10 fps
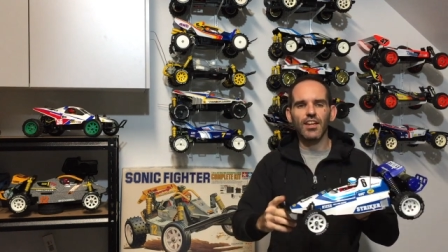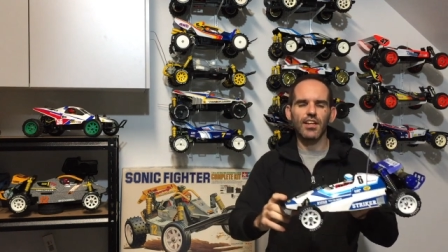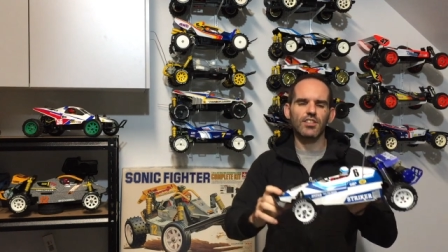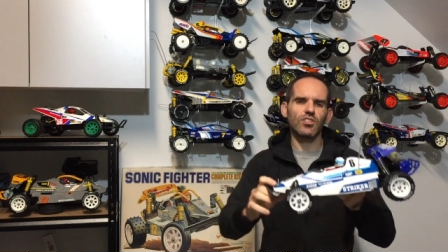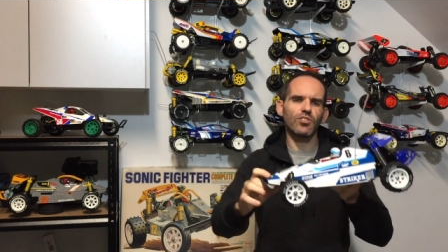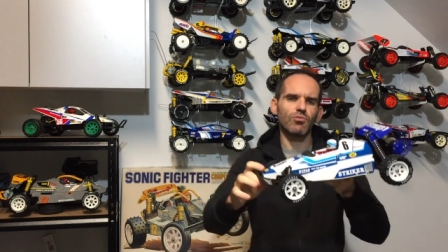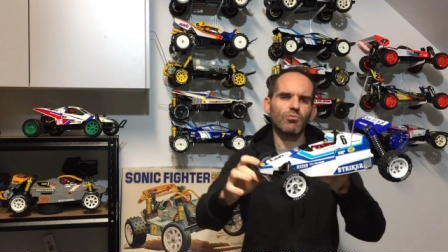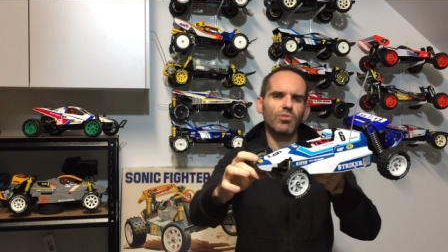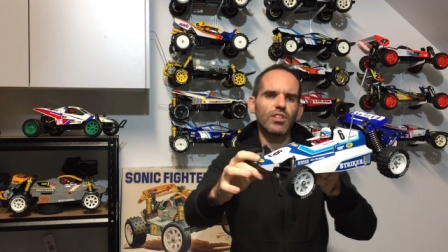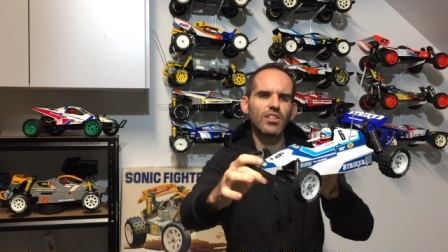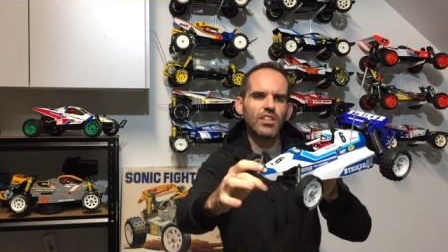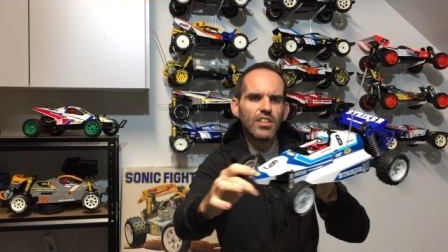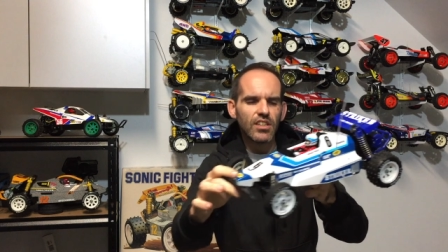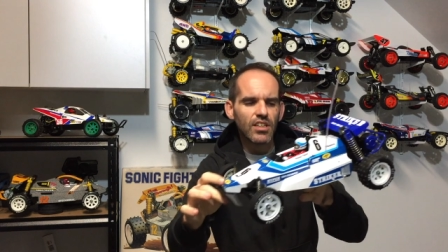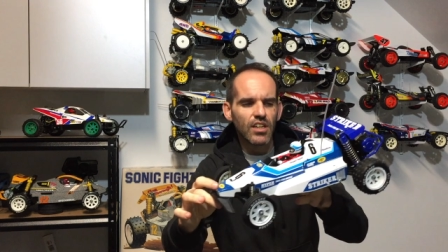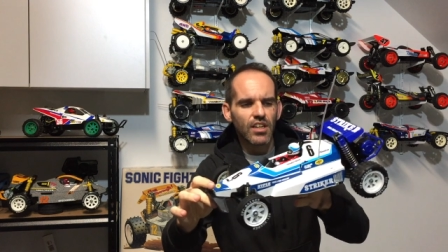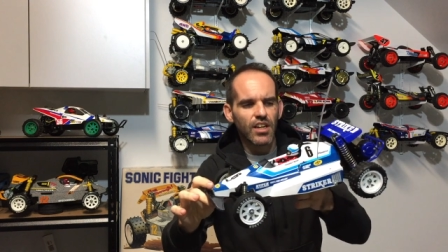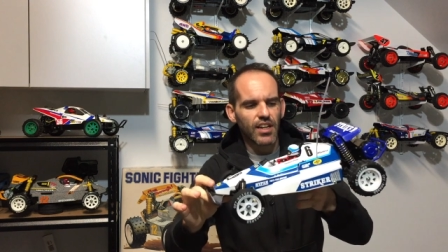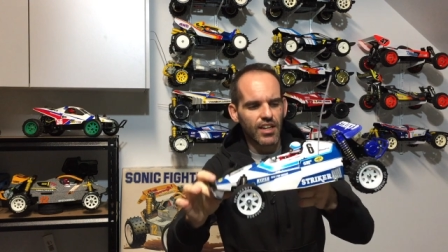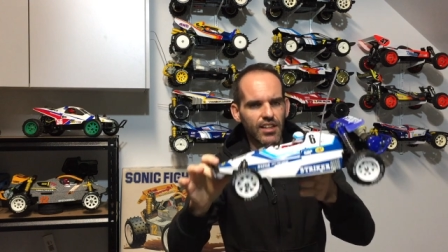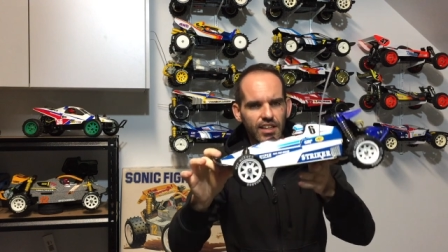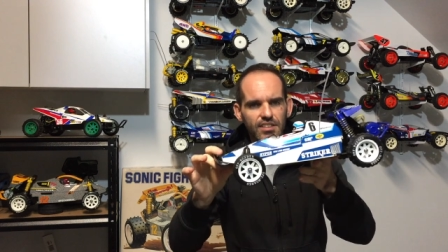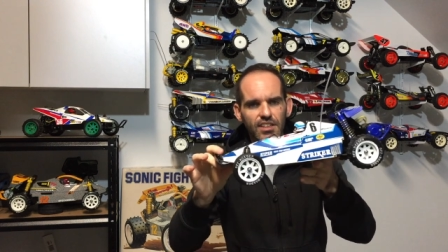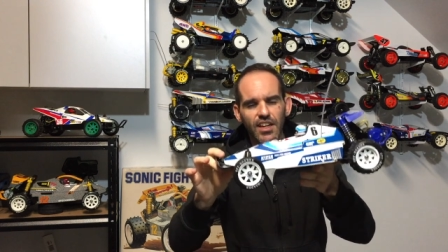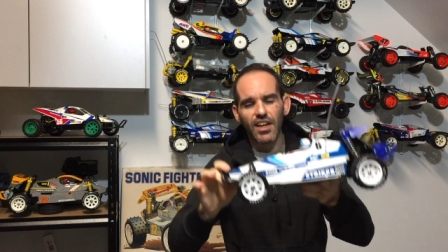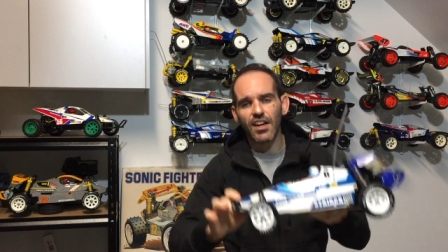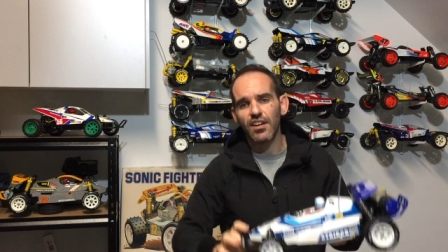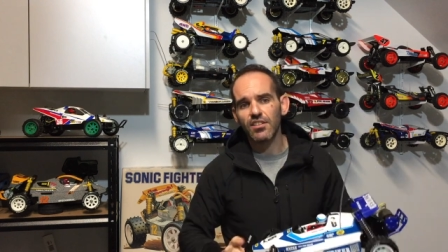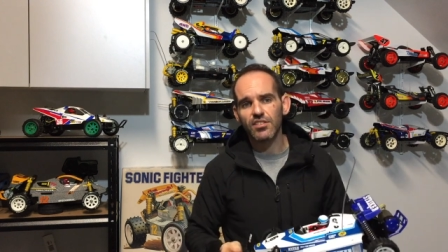it's not really a collector car,